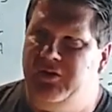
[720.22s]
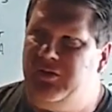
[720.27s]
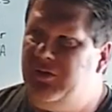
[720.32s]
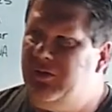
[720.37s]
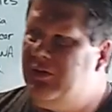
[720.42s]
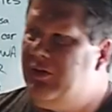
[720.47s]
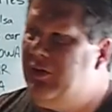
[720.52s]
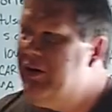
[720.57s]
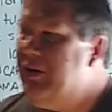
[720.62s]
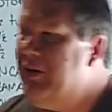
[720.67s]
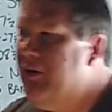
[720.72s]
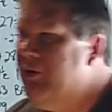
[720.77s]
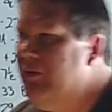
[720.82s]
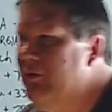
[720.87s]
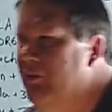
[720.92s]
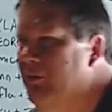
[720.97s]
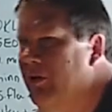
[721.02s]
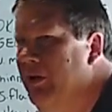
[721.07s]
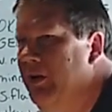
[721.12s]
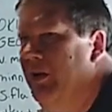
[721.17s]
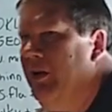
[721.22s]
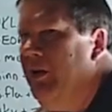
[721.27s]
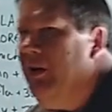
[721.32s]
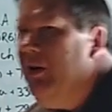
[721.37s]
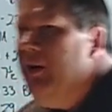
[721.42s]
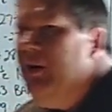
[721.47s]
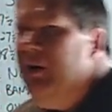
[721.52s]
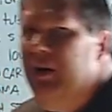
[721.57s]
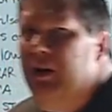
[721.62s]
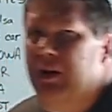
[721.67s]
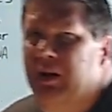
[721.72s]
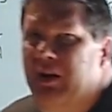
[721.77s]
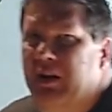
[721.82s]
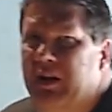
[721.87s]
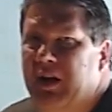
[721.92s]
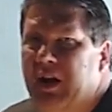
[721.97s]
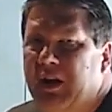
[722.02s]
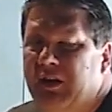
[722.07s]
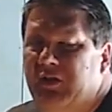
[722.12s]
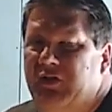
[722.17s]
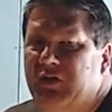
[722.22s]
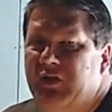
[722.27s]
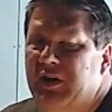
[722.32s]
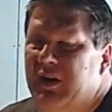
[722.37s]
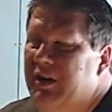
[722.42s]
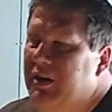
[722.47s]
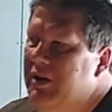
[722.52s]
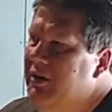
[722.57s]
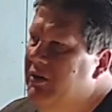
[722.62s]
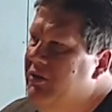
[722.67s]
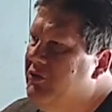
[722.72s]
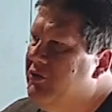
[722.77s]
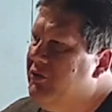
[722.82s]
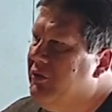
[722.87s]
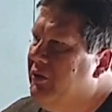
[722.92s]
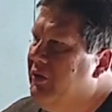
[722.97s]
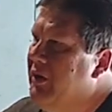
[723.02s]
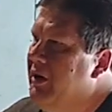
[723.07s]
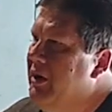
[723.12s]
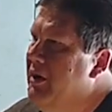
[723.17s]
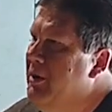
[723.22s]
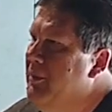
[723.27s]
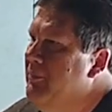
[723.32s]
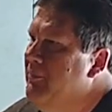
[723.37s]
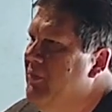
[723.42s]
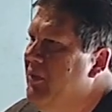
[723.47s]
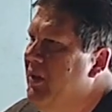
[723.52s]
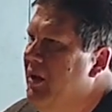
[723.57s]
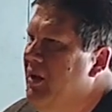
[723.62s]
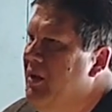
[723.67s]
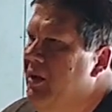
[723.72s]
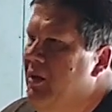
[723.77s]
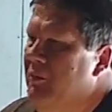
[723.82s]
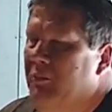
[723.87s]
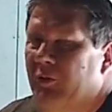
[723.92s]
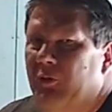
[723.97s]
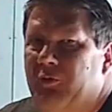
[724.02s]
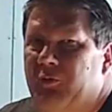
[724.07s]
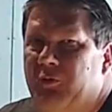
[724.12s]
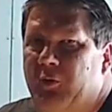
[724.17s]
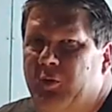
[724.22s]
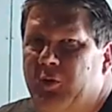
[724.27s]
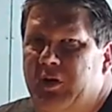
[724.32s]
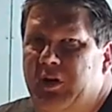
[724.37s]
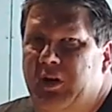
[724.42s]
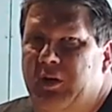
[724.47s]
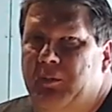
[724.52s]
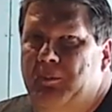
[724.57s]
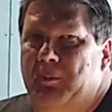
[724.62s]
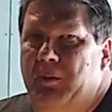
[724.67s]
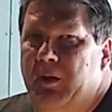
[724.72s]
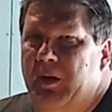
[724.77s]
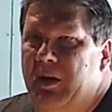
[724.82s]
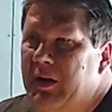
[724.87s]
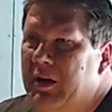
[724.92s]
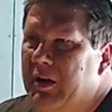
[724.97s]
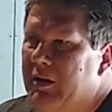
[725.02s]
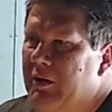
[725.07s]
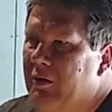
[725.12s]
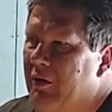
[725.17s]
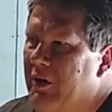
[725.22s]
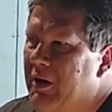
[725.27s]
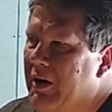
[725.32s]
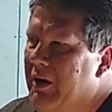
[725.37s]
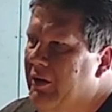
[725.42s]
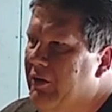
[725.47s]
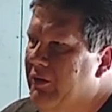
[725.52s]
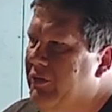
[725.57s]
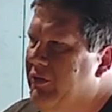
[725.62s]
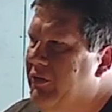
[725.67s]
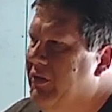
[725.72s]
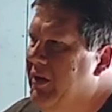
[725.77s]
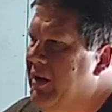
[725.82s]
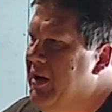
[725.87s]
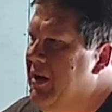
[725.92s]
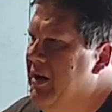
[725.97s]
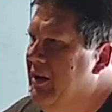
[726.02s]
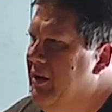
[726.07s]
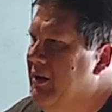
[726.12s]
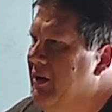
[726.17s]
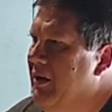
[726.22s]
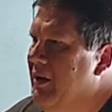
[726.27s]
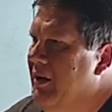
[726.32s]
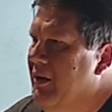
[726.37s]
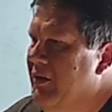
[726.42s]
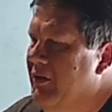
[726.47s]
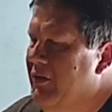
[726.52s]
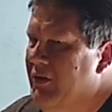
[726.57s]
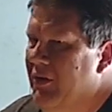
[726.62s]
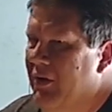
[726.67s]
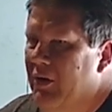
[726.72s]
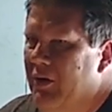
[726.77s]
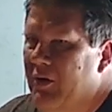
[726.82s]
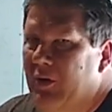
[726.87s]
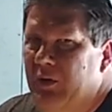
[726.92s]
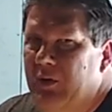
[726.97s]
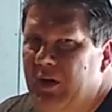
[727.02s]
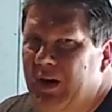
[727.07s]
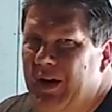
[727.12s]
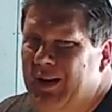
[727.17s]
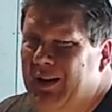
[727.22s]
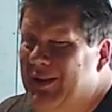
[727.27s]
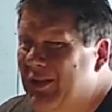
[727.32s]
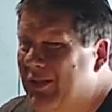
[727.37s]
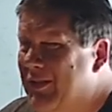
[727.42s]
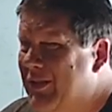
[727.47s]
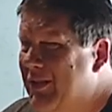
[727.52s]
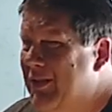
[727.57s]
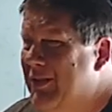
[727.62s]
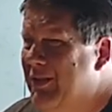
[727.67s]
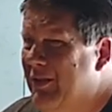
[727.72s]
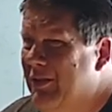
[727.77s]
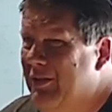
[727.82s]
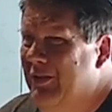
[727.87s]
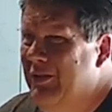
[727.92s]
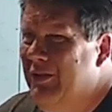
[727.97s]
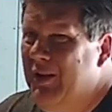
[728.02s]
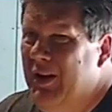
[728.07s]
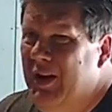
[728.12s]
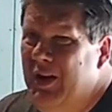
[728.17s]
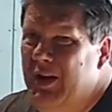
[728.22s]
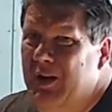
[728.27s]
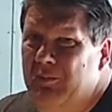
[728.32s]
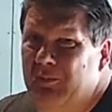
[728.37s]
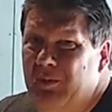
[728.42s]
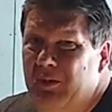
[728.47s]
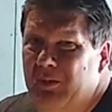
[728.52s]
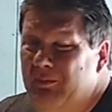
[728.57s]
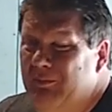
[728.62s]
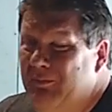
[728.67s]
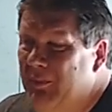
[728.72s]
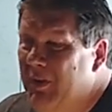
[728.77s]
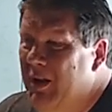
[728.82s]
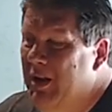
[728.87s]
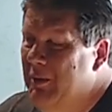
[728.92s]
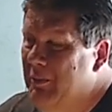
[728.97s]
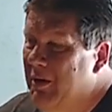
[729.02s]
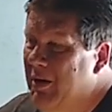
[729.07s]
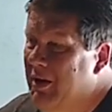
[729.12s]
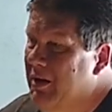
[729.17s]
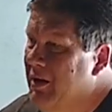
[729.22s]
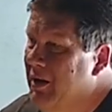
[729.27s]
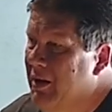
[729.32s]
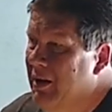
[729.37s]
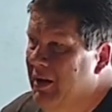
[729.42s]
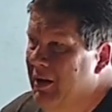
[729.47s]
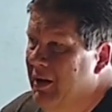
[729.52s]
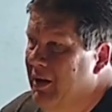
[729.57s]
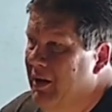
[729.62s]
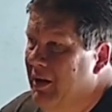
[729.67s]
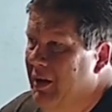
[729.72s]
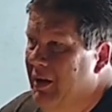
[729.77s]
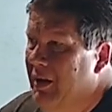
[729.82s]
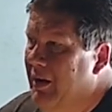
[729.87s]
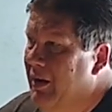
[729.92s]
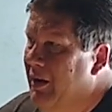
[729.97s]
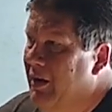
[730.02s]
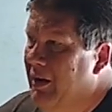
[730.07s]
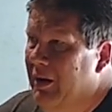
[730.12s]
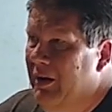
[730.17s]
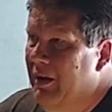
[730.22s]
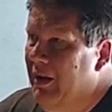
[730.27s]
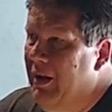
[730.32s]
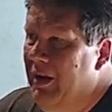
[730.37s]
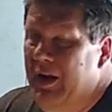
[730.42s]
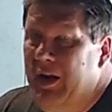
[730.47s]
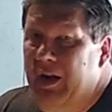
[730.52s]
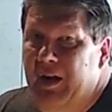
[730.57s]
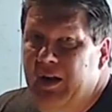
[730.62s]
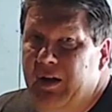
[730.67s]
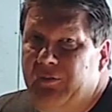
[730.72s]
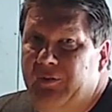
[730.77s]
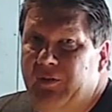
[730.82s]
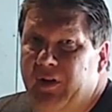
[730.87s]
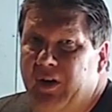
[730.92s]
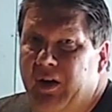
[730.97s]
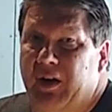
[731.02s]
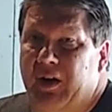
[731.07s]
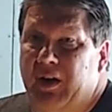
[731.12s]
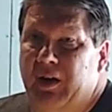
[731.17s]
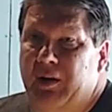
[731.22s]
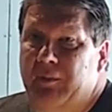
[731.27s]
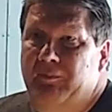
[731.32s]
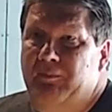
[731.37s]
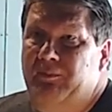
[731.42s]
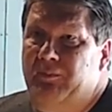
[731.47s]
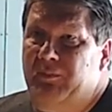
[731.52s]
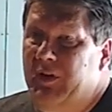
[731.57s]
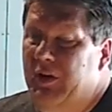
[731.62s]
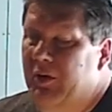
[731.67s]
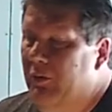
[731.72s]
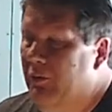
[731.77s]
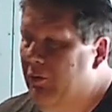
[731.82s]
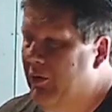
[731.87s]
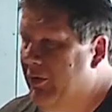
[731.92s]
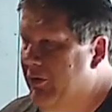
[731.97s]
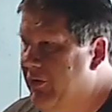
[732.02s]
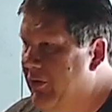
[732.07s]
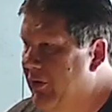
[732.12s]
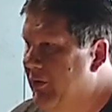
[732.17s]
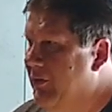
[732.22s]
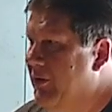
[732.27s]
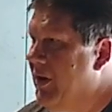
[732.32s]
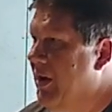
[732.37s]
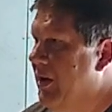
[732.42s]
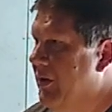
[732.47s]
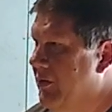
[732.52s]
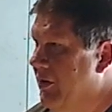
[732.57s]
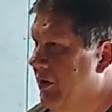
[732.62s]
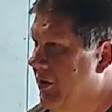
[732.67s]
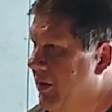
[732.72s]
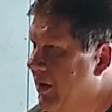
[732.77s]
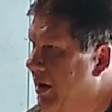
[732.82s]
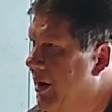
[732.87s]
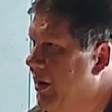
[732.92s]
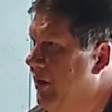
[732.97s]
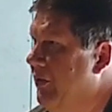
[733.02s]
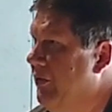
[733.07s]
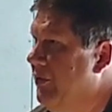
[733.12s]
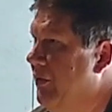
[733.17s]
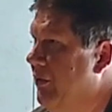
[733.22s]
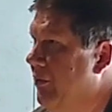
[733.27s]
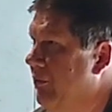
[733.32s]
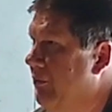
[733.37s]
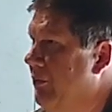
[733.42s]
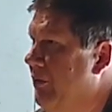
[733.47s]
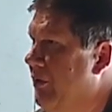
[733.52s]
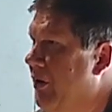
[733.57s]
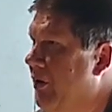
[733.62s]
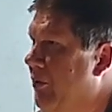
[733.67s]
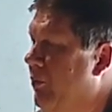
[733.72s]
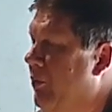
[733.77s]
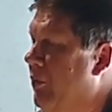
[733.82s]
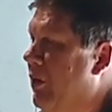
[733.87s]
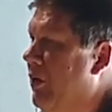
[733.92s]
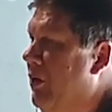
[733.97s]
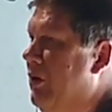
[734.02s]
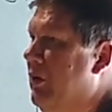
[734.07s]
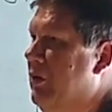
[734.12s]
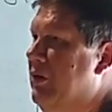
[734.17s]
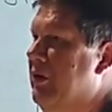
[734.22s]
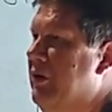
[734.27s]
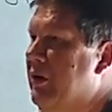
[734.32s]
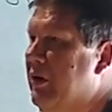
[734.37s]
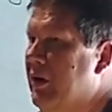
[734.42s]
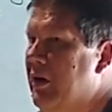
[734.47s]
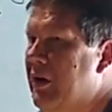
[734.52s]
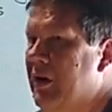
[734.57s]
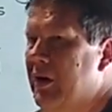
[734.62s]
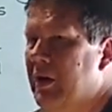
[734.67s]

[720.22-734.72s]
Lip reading: you surely don't want to catch an injury before you're playing Ohio State. So I could see Notre Dame maybe at halftime, you know, once they've got their guys, their work,